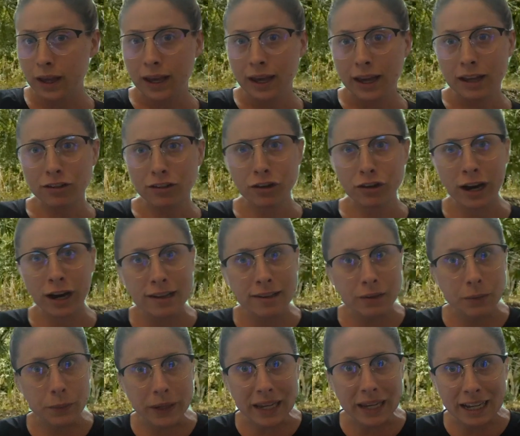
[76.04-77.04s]
It's crazy.
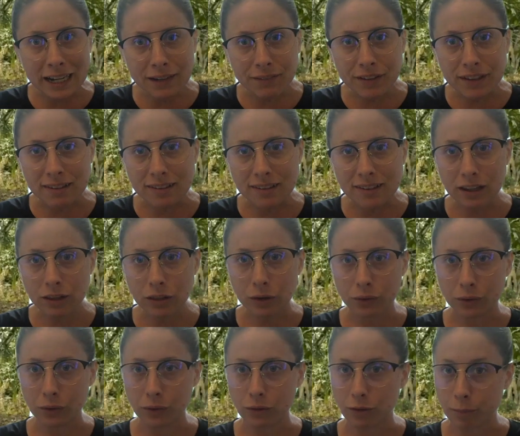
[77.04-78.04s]
We can't even see the
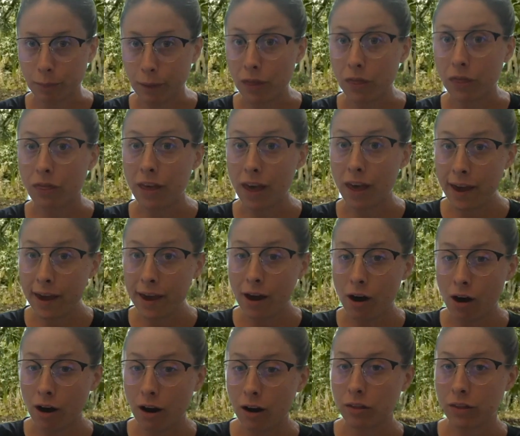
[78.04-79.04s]
roots, but they
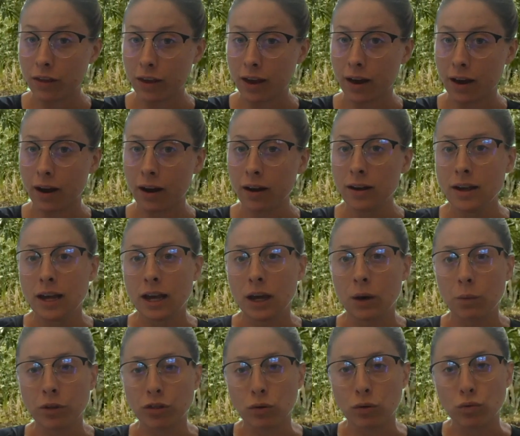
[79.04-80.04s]
are there. And
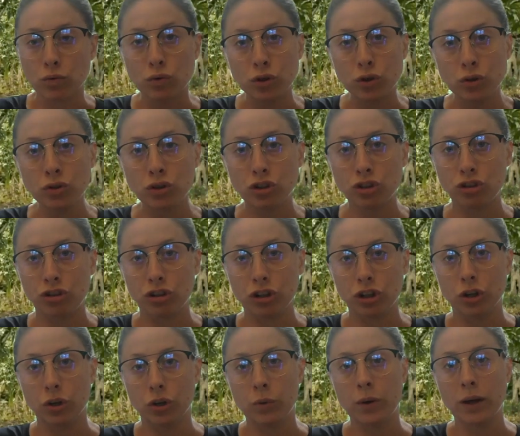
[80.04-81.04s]
what the roots
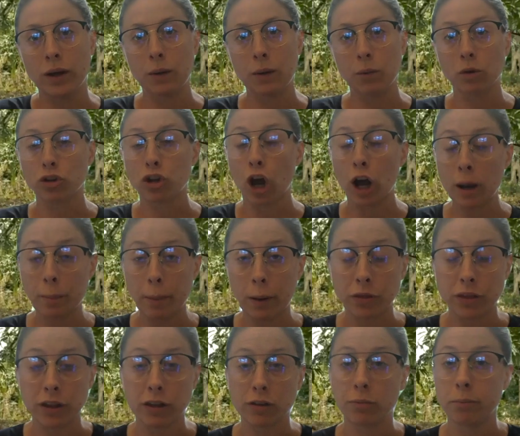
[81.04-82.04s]
do, and we'll talk about
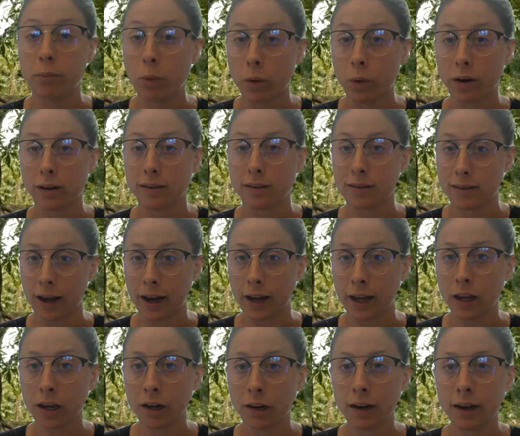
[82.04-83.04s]
this more in
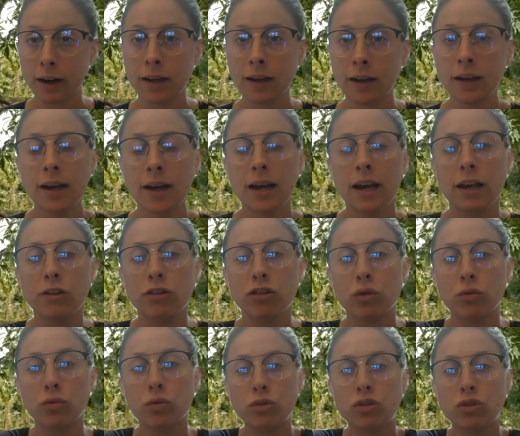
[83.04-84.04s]
second grade, is the
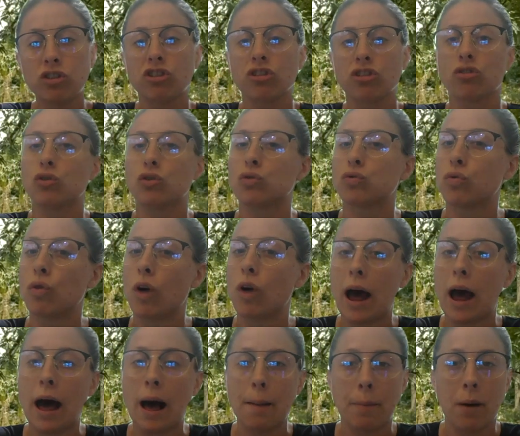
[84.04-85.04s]
roots just
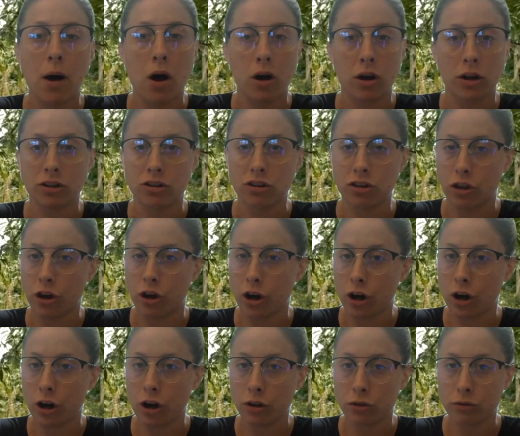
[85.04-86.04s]
grab onto the
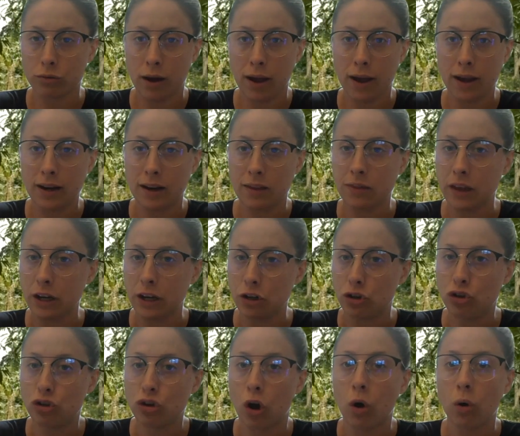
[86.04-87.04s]
earth, right? And they
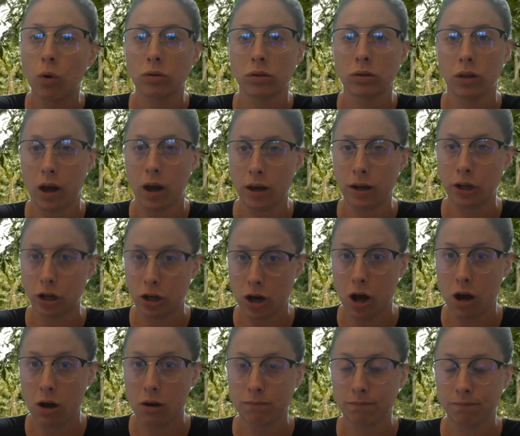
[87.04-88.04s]
don't let
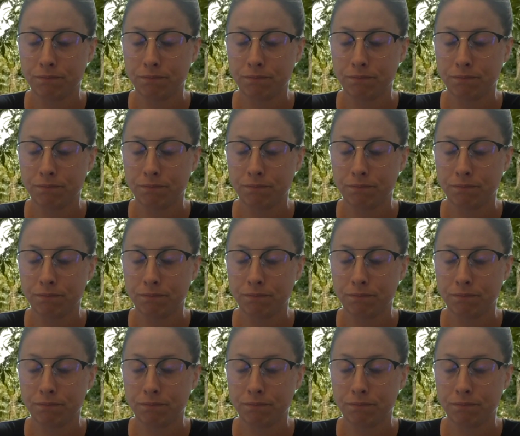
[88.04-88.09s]
go.